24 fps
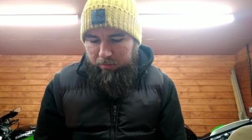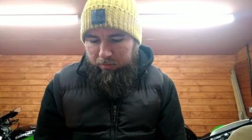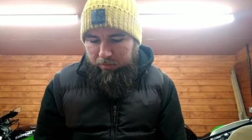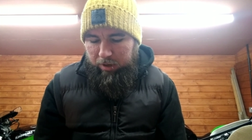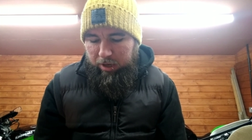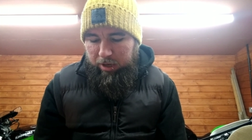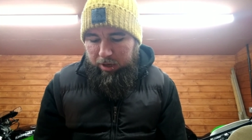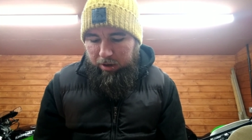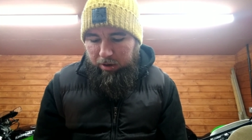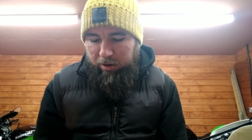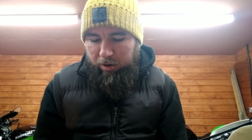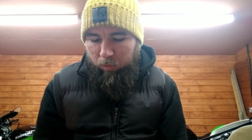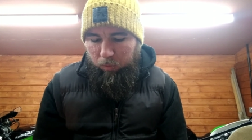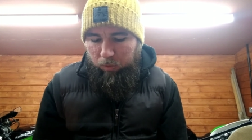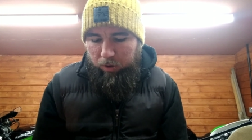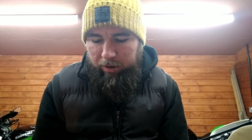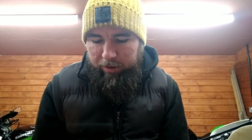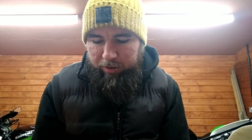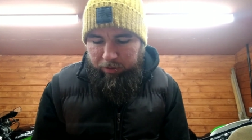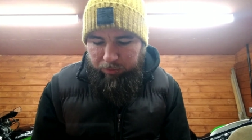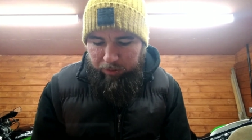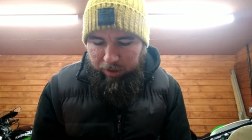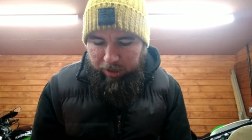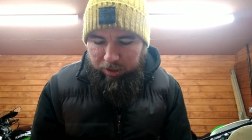yeah, a
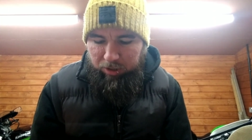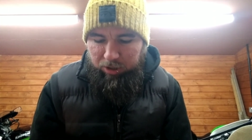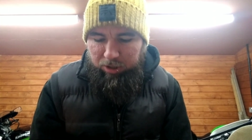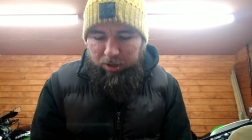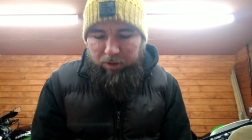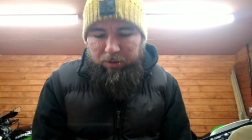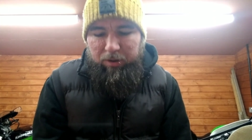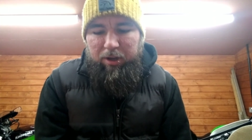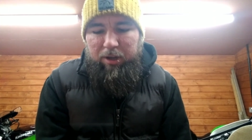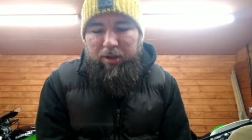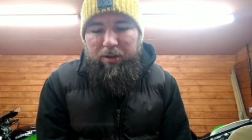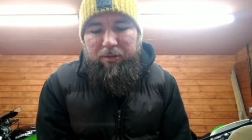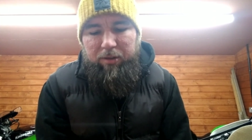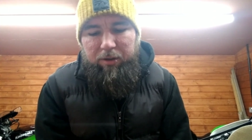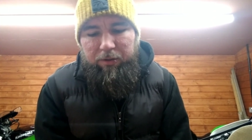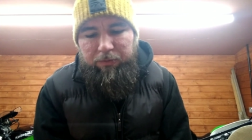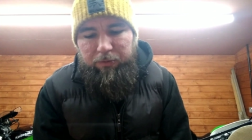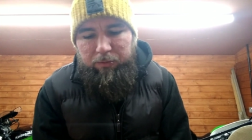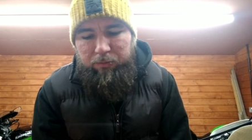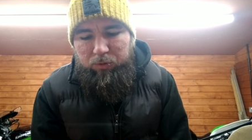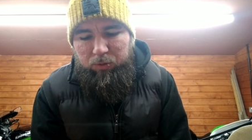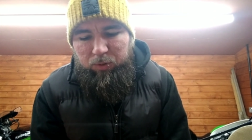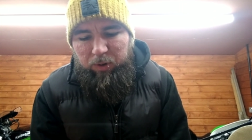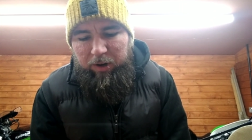wide range. So anything
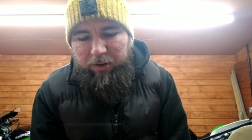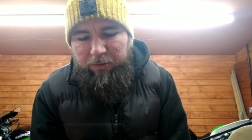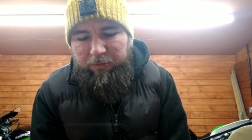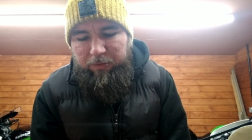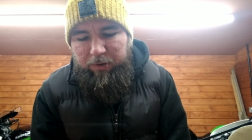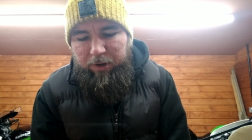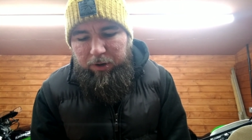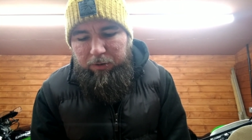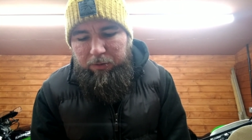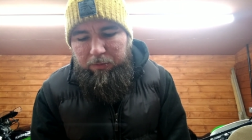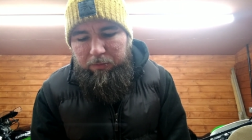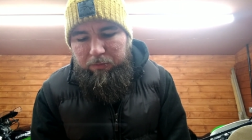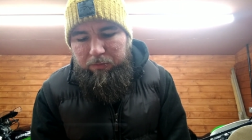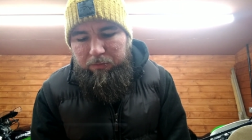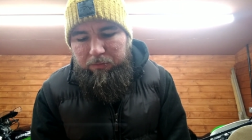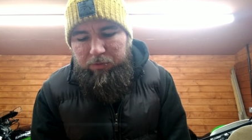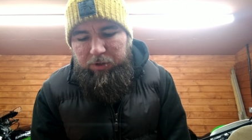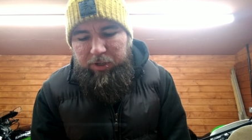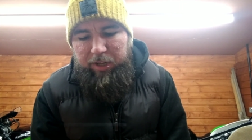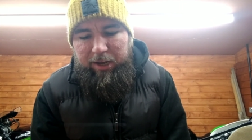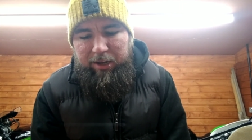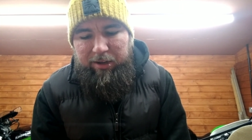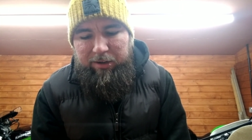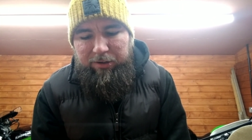from 12 volt
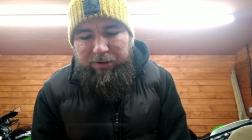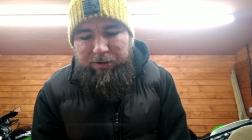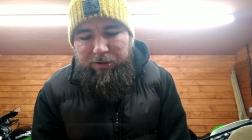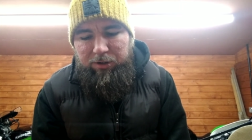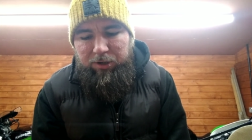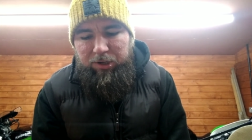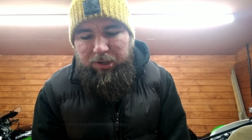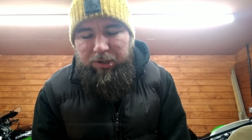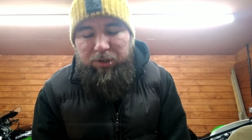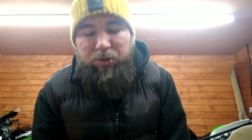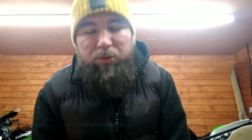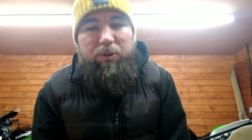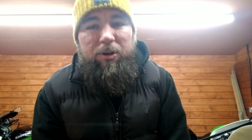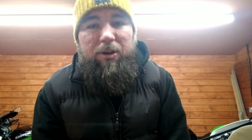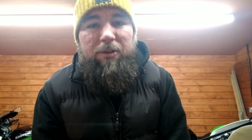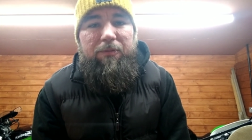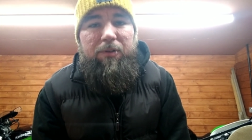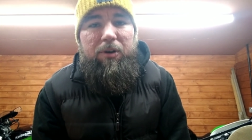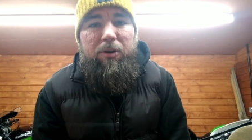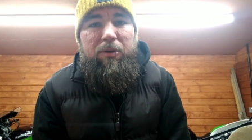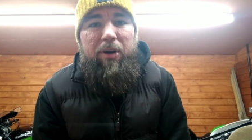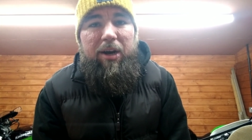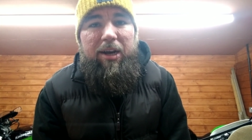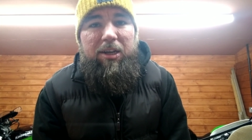standard to 12
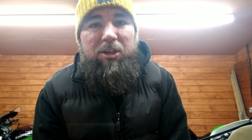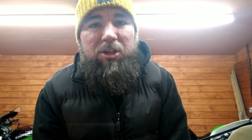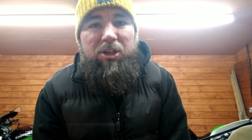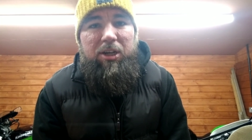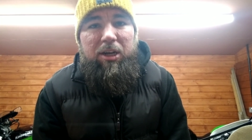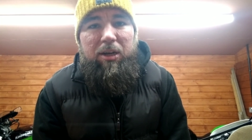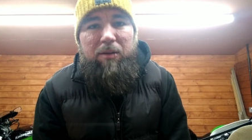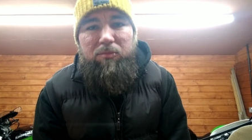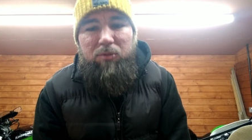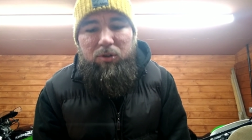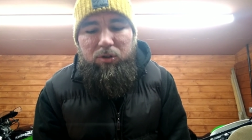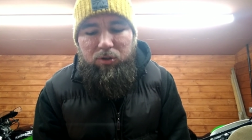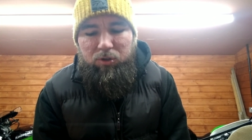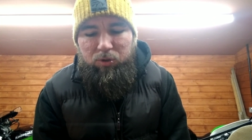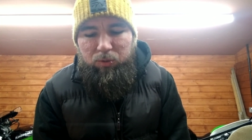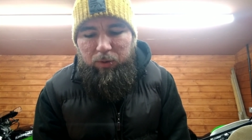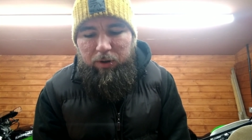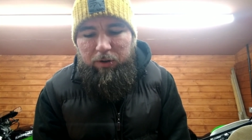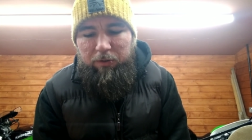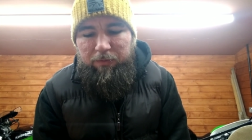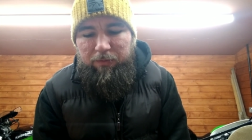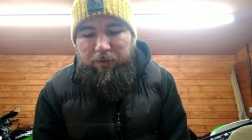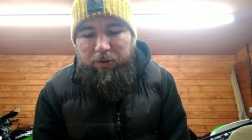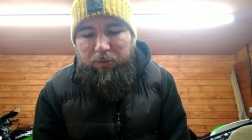volt AGM to
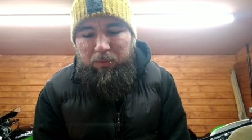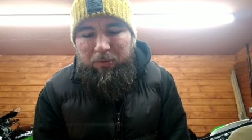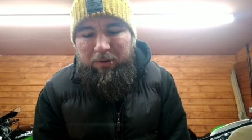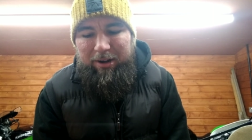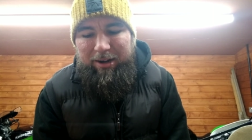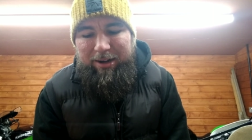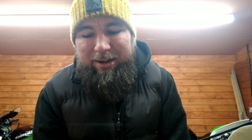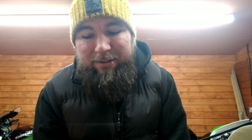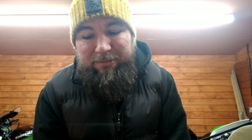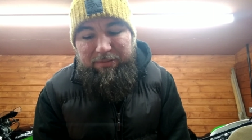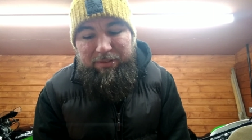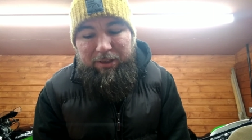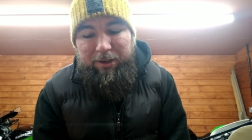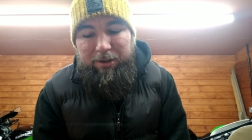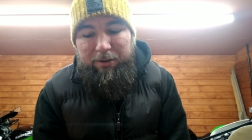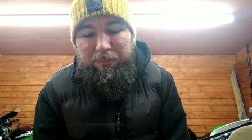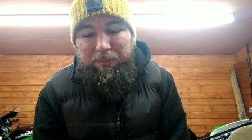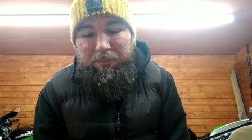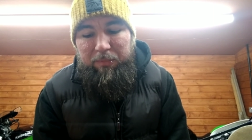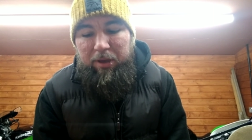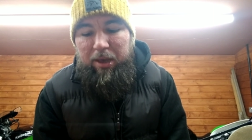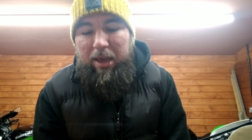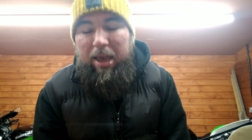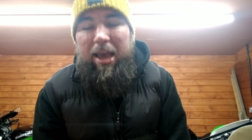12 volt
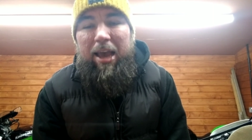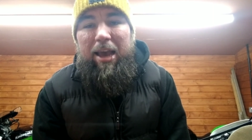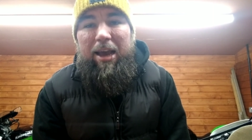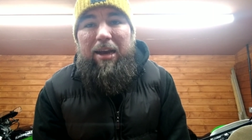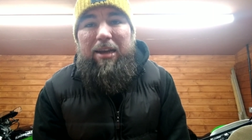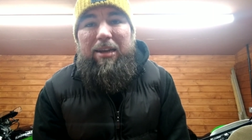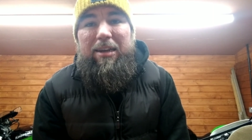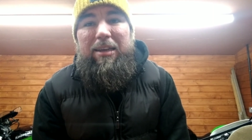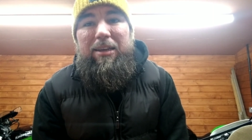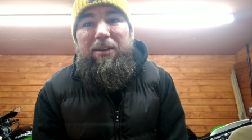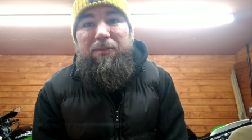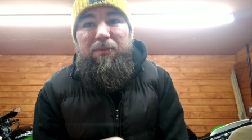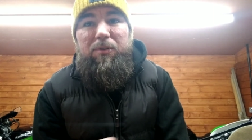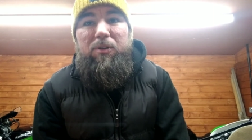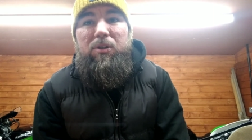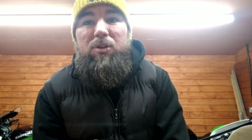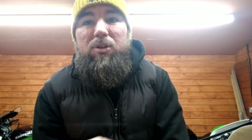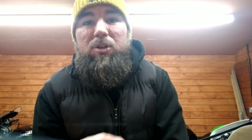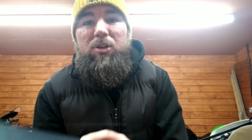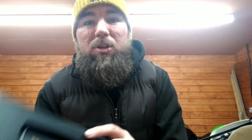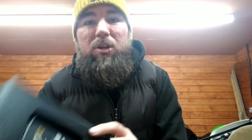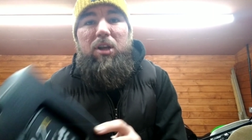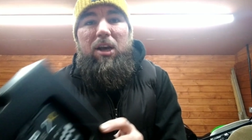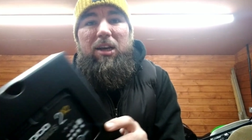lithium and even
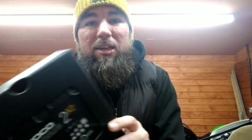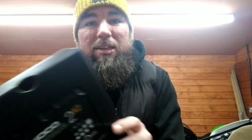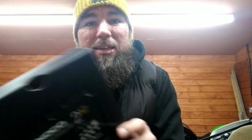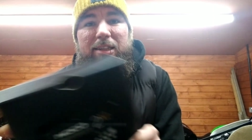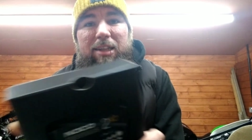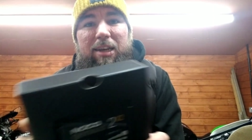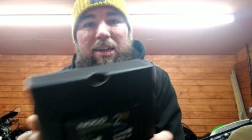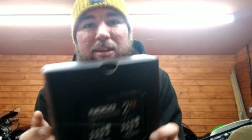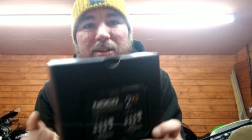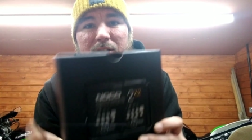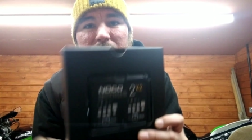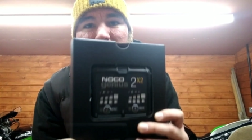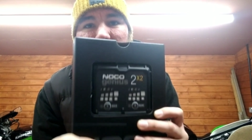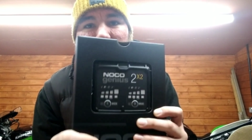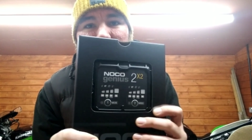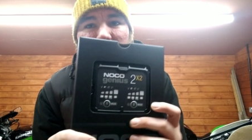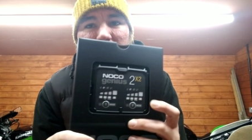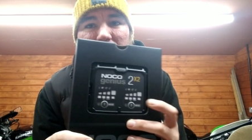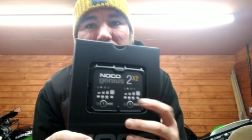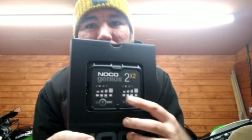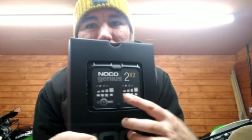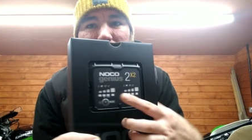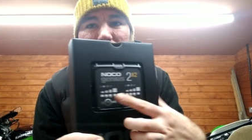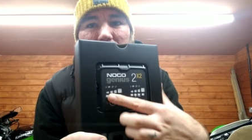a standard
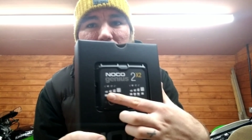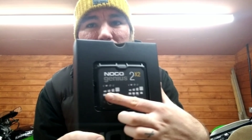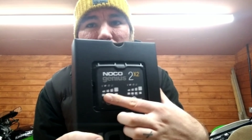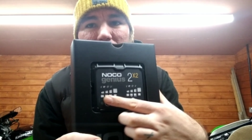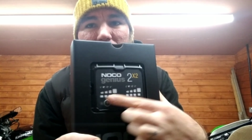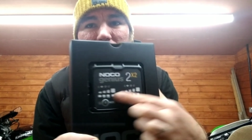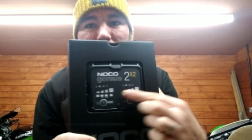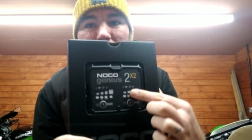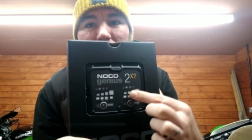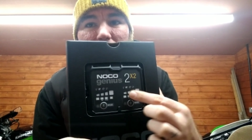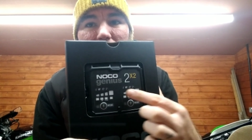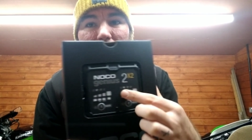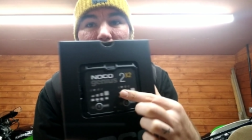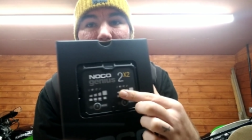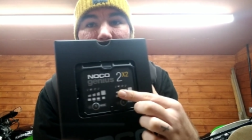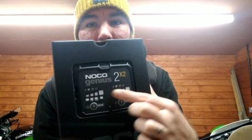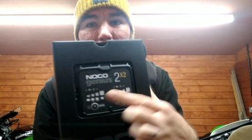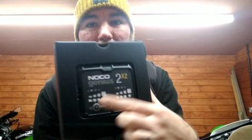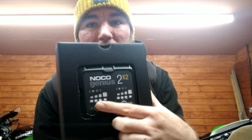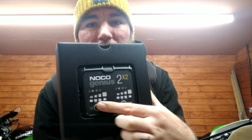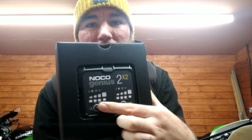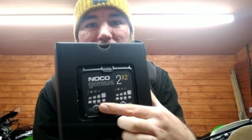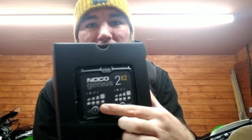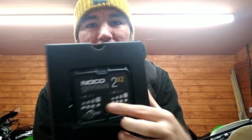6 volt as well on
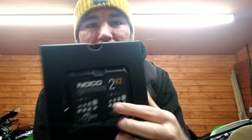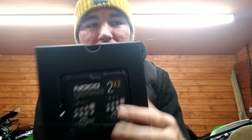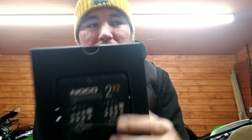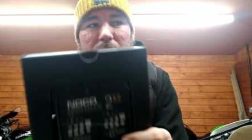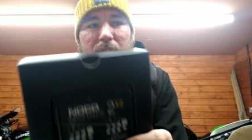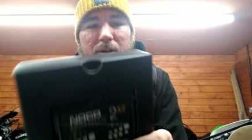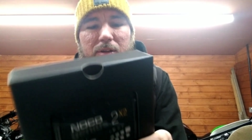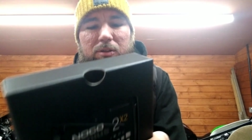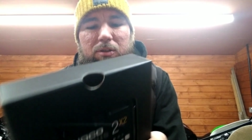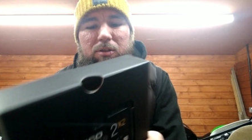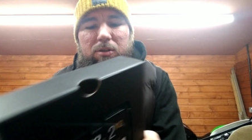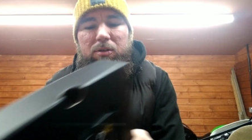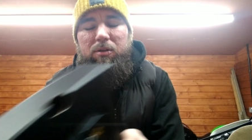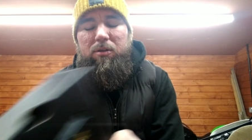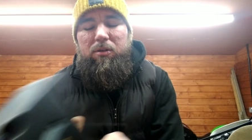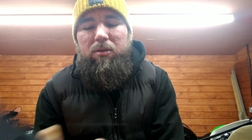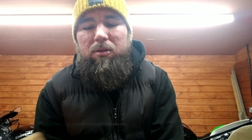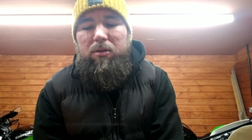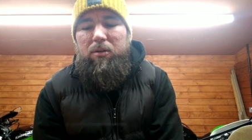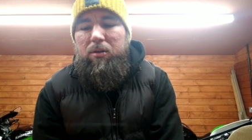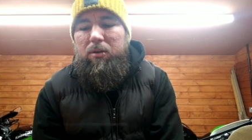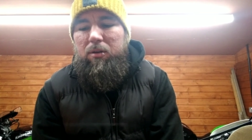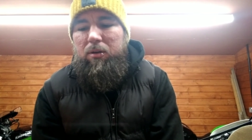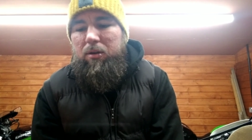both sides.
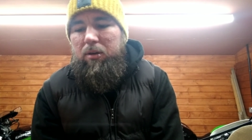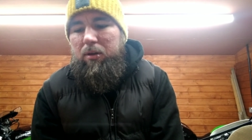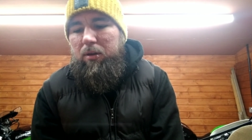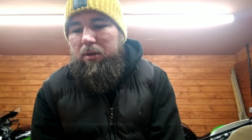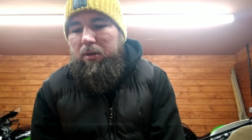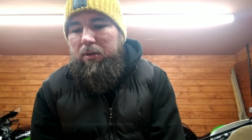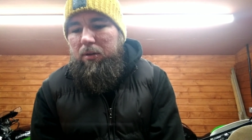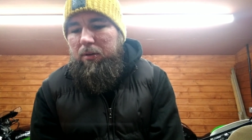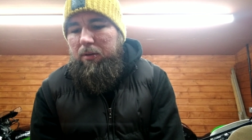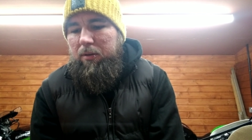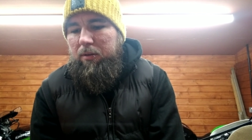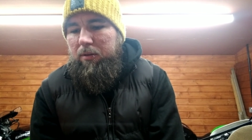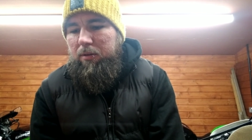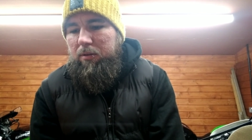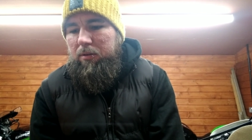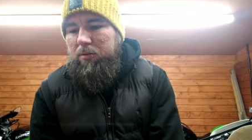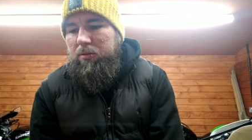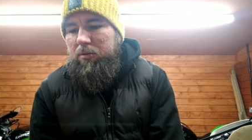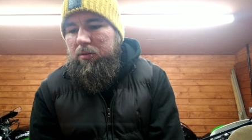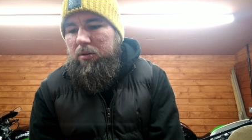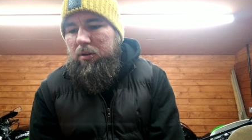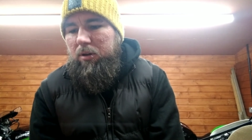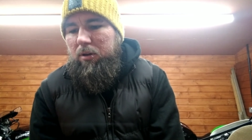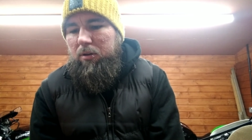
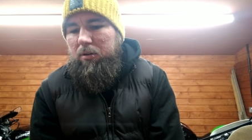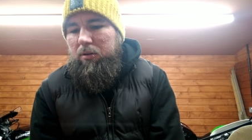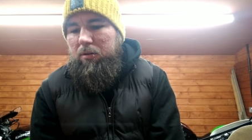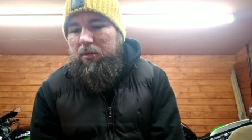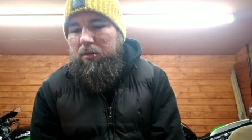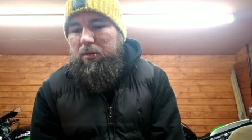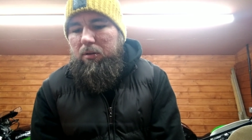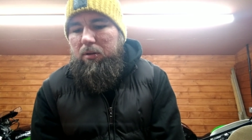So,